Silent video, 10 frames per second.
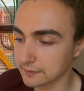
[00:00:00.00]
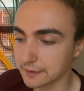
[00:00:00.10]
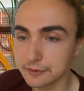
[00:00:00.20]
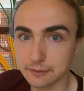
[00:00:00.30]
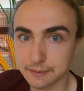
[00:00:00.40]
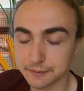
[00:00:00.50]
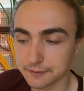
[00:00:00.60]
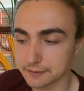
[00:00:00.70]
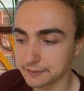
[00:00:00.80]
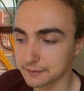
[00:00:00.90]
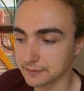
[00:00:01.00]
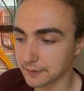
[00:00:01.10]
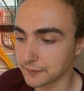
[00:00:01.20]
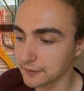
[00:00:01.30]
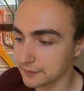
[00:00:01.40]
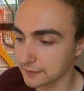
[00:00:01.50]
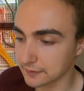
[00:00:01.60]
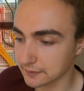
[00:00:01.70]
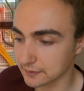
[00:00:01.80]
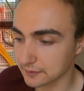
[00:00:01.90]
The issue is that
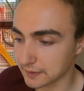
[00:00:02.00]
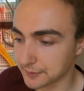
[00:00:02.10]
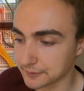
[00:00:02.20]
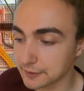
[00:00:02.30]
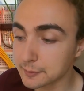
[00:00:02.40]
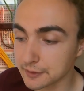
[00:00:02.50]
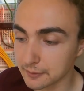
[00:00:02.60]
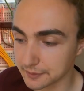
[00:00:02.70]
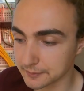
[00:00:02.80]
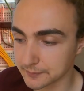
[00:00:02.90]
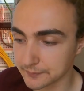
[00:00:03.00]
this counter keeps going.